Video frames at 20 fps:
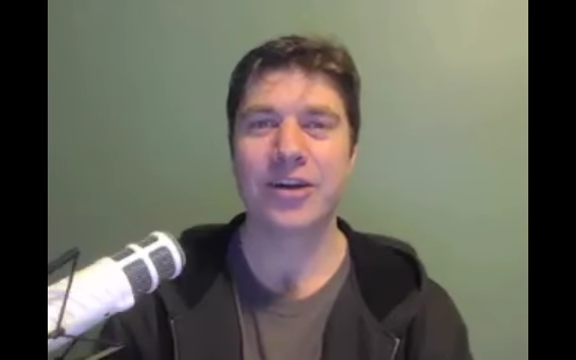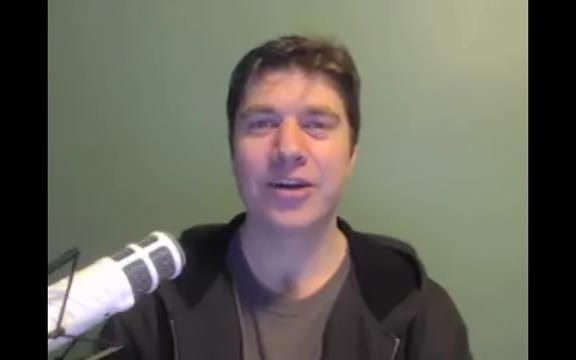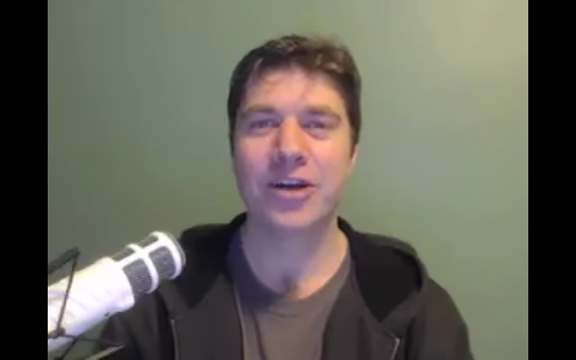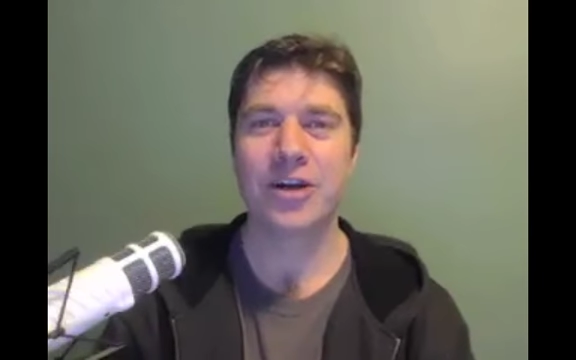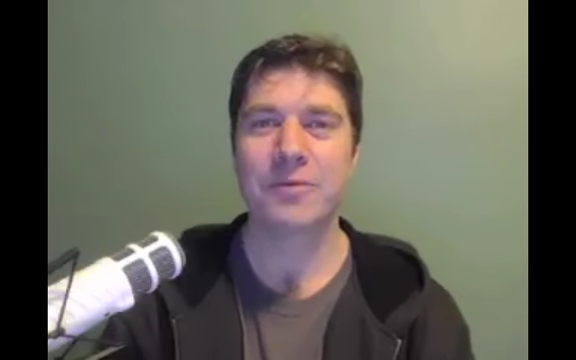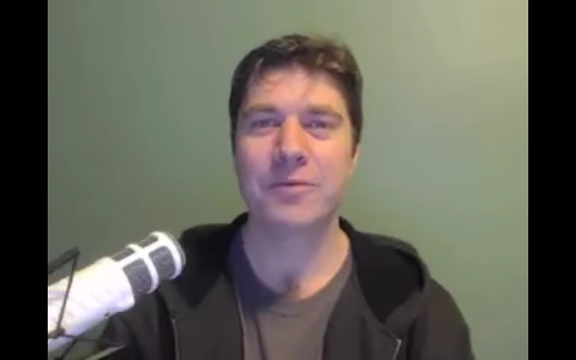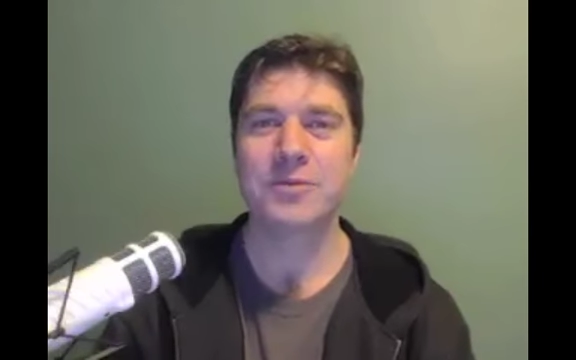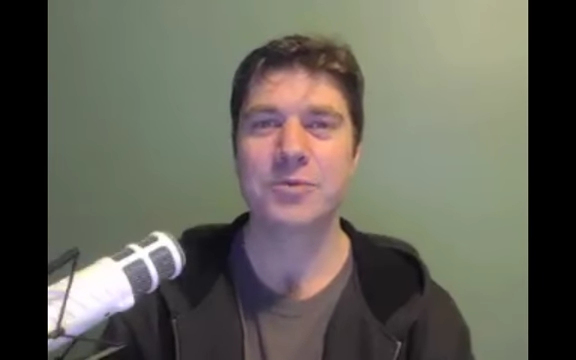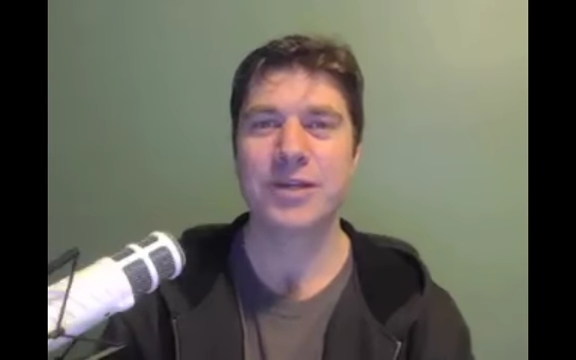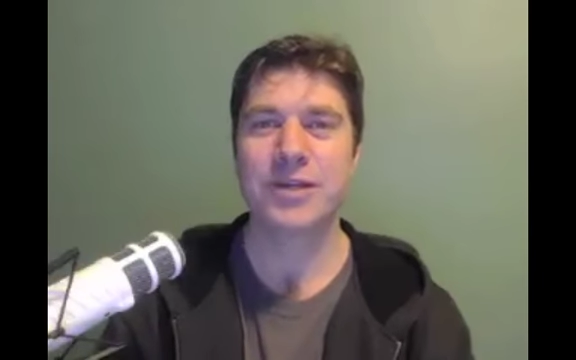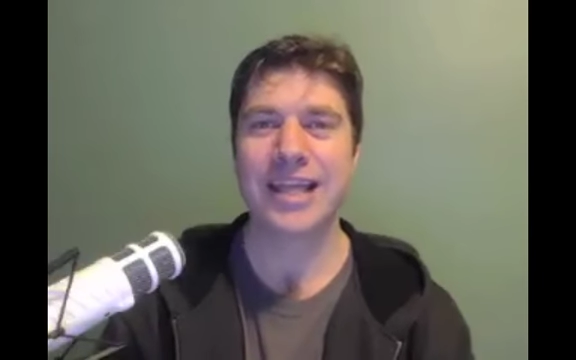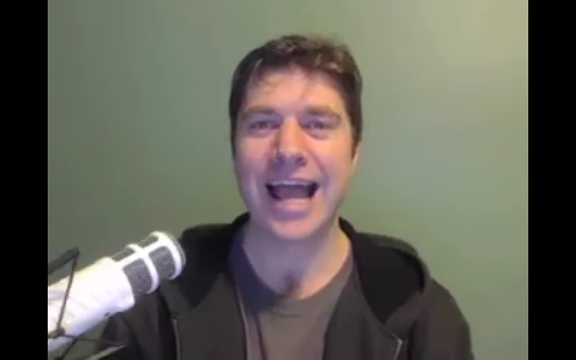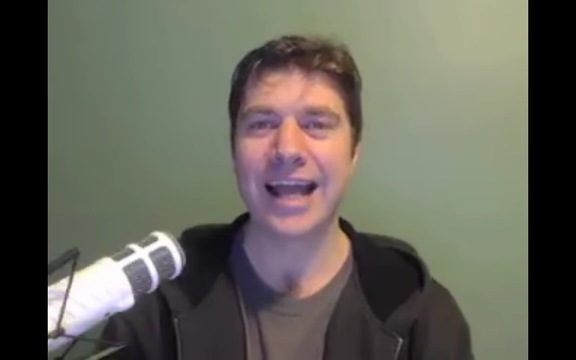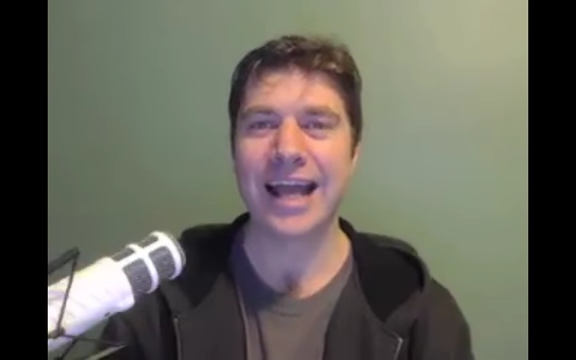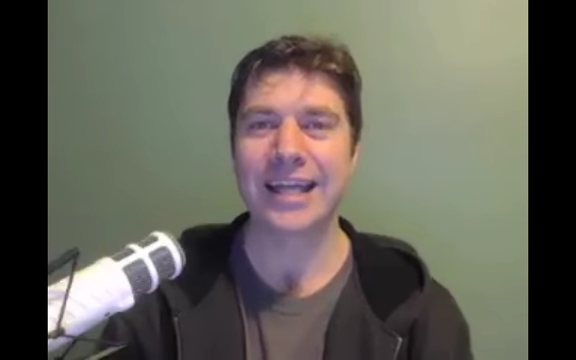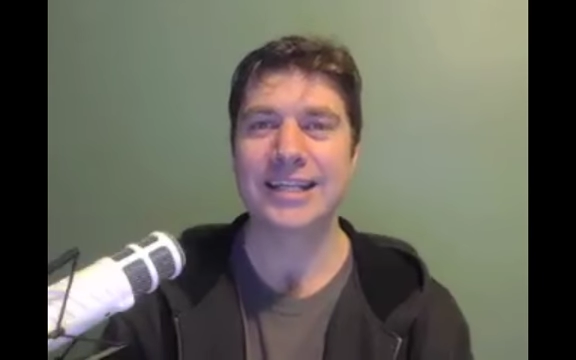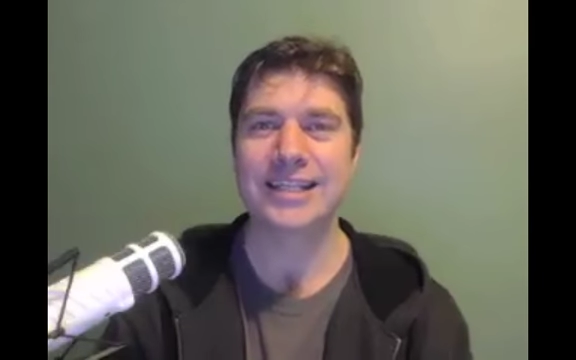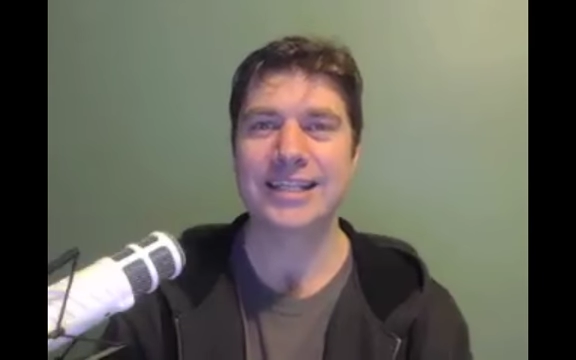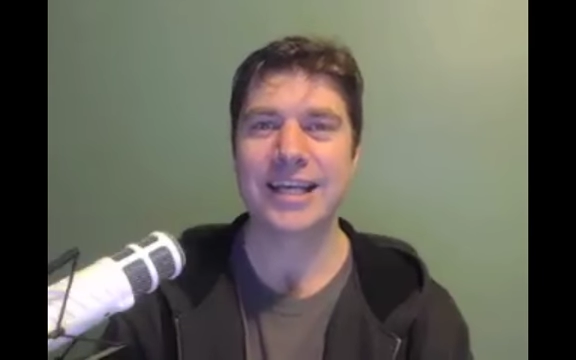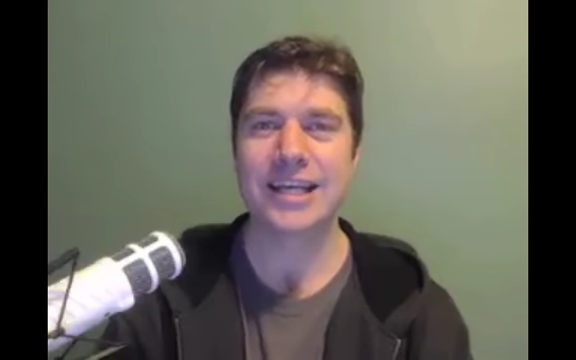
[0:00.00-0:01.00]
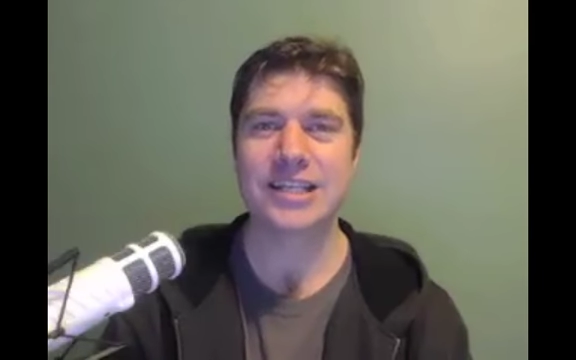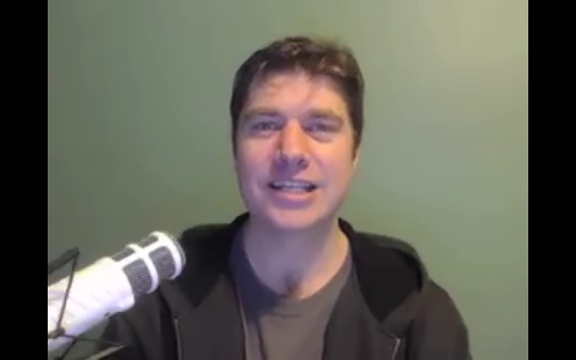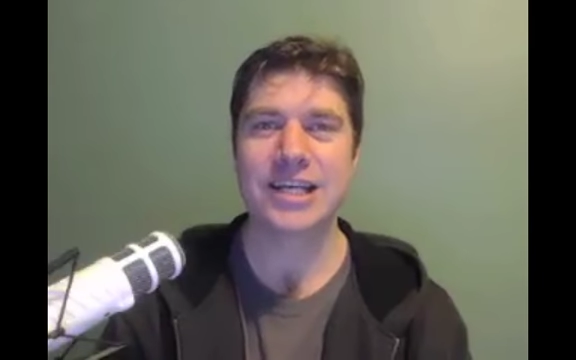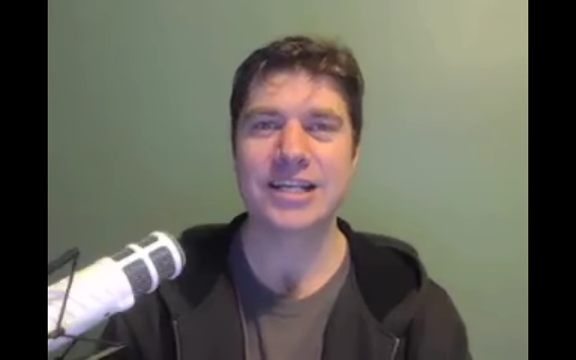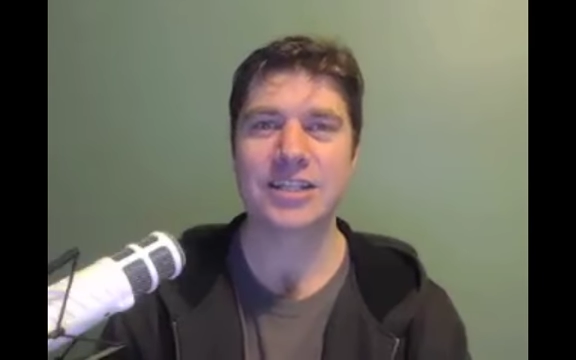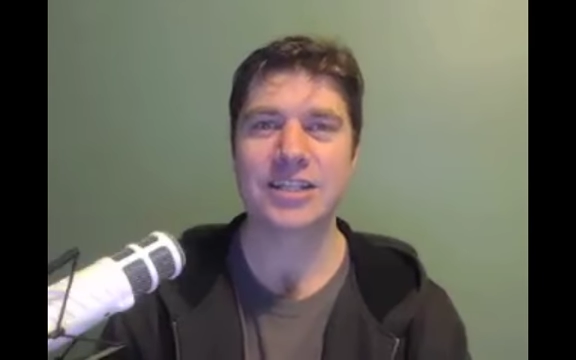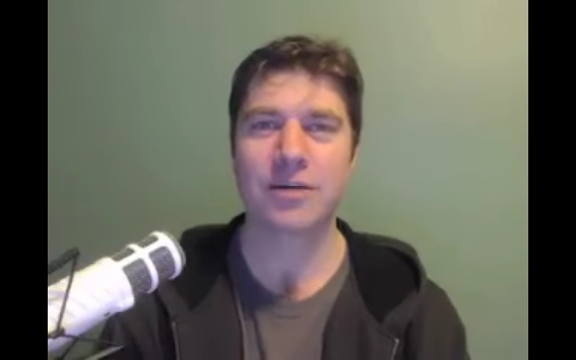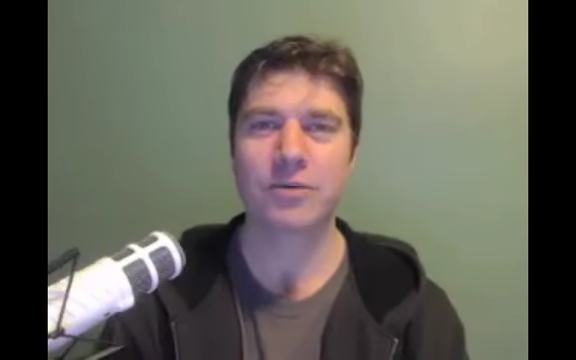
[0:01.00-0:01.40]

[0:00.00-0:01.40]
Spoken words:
Herbs with Ally Sanchez.